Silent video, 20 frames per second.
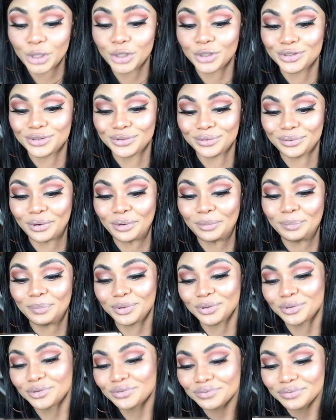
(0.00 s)
you are
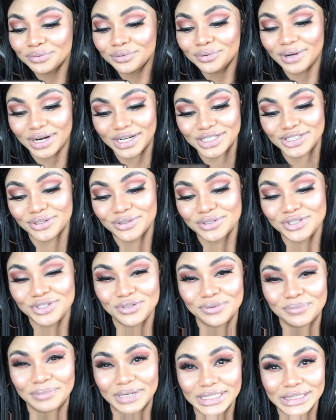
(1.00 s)
beautiful. I thought
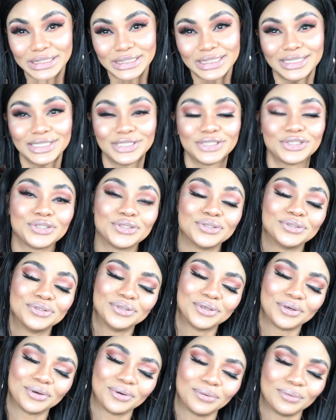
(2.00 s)
you might need it to
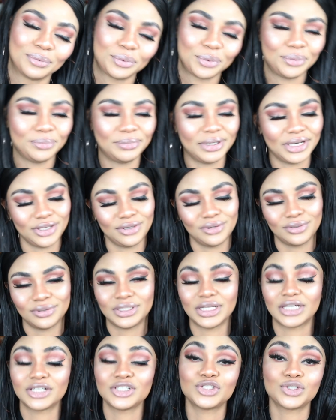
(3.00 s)
know. Oh my God,
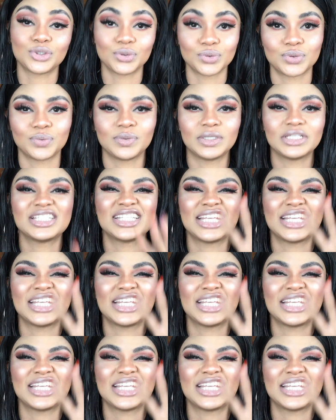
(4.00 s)
that's so sweet.